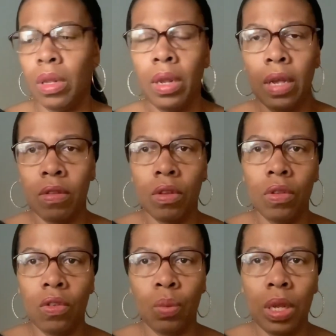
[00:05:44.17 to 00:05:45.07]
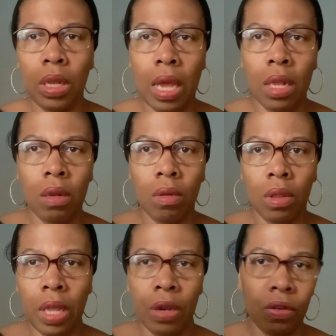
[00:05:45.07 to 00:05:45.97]
nice, good, sweet, and
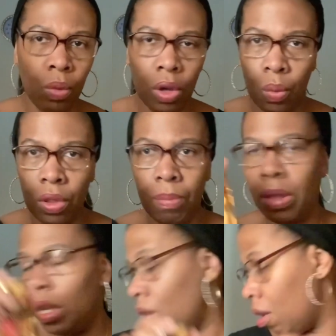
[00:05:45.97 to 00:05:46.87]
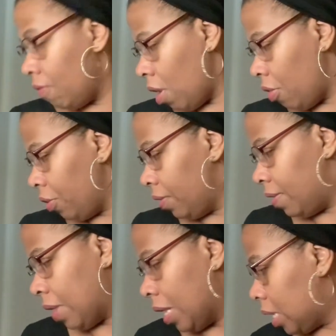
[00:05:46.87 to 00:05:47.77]
layers well with plenty of other
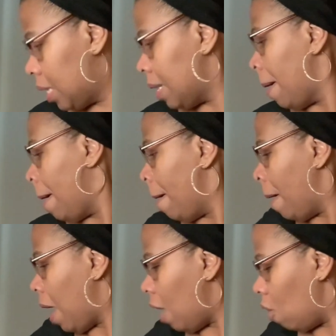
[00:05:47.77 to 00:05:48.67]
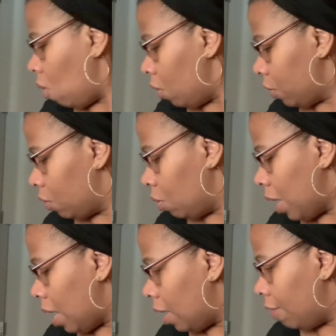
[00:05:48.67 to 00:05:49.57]
scents. I also
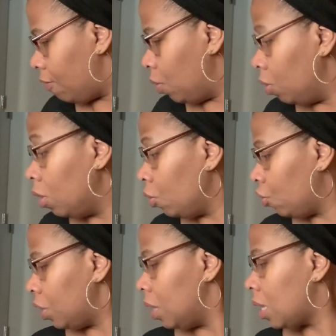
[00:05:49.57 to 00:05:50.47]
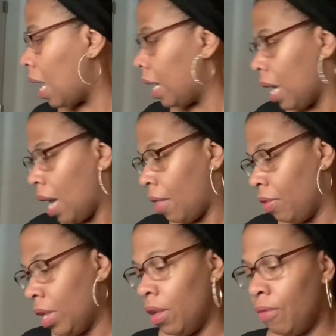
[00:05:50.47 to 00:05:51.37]
got a few lotions. I got
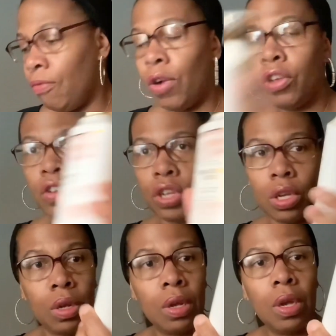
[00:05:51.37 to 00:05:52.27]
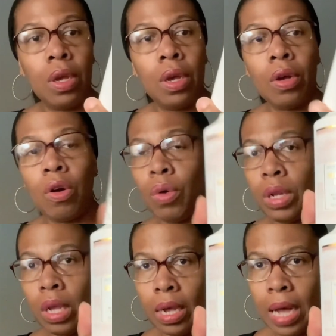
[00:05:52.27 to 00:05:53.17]
the Fresh
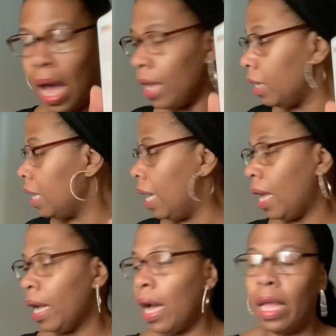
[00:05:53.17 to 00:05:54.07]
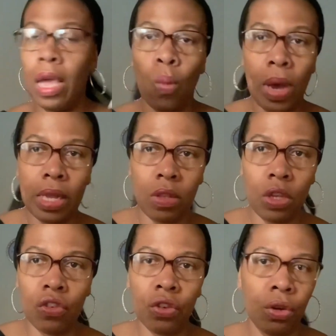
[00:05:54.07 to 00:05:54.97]
Coconut Cotton and I got a white
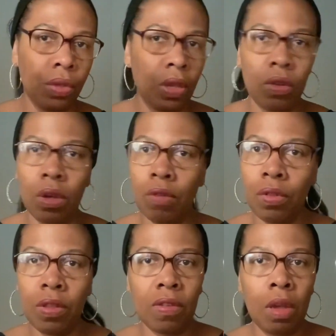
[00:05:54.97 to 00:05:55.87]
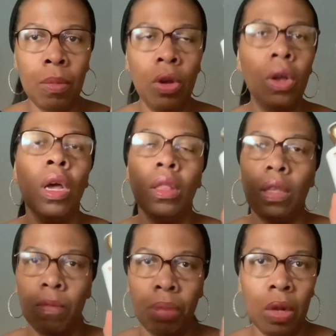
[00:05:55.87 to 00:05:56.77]
t-shirt. These are good for the summer.
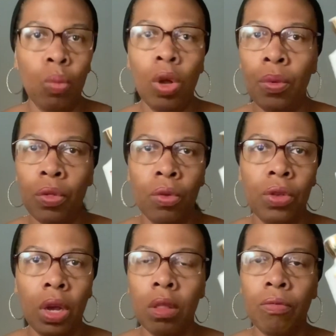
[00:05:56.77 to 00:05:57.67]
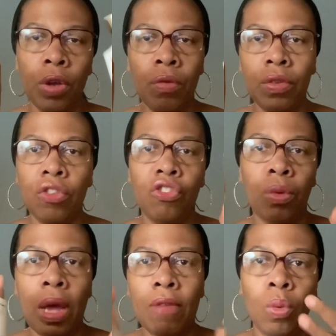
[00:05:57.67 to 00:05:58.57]
These blend well with all the other fragrances. You
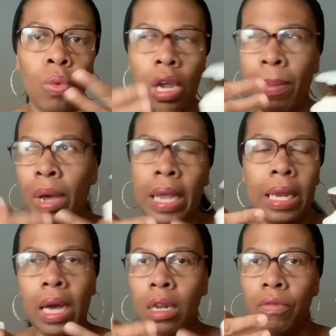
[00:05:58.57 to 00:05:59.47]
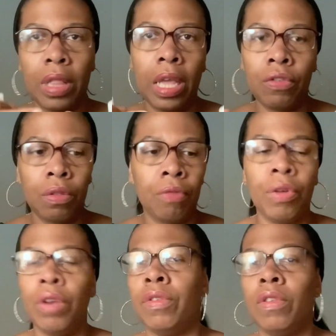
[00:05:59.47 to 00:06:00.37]
don't have to worry about any kind of clash of the
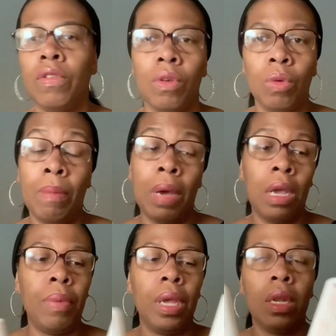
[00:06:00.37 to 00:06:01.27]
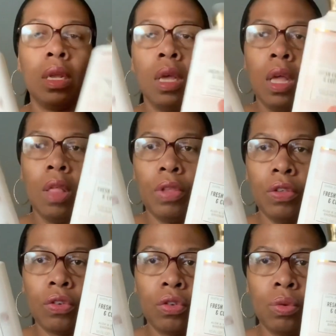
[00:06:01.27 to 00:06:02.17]
fragrances. So in my opinion,
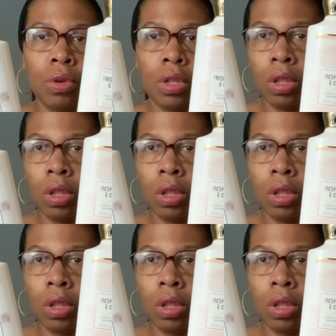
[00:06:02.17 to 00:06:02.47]
these are two good